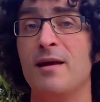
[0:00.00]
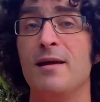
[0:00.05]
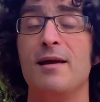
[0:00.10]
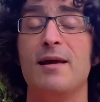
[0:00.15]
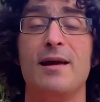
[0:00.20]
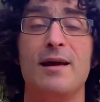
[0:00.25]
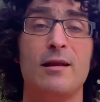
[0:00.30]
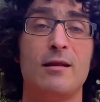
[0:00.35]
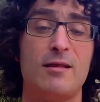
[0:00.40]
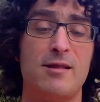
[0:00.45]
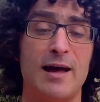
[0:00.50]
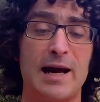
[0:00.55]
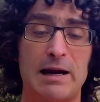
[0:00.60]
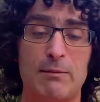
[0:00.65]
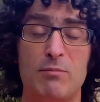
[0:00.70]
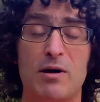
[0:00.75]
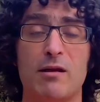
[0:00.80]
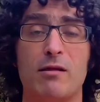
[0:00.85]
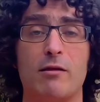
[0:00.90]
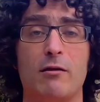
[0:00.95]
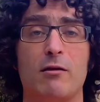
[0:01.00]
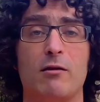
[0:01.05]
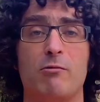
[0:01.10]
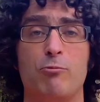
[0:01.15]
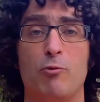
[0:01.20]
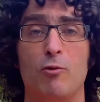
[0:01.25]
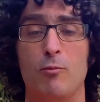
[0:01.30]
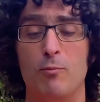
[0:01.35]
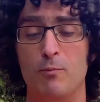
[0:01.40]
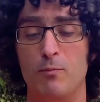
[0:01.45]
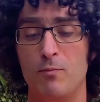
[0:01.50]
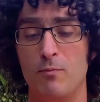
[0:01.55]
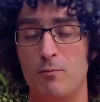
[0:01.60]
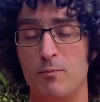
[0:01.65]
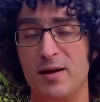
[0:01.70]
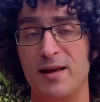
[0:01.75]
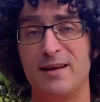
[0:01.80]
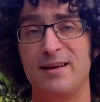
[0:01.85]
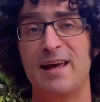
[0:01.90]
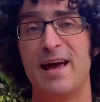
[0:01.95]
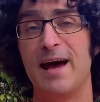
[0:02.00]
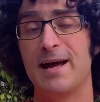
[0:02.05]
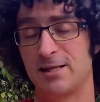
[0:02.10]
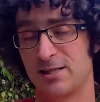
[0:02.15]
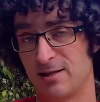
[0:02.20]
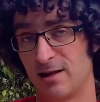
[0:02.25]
insect muscles will be attached